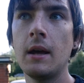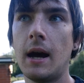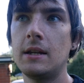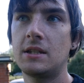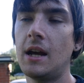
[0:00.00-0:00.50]

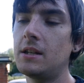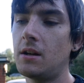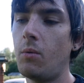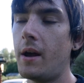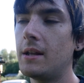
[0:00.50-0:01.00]
And it stays
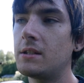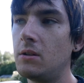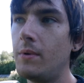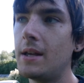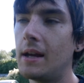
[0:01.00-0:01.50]
that way into
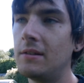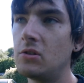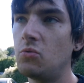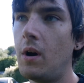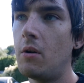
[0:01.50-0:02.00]
the weekend
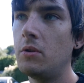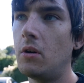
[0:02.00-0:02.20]
as well,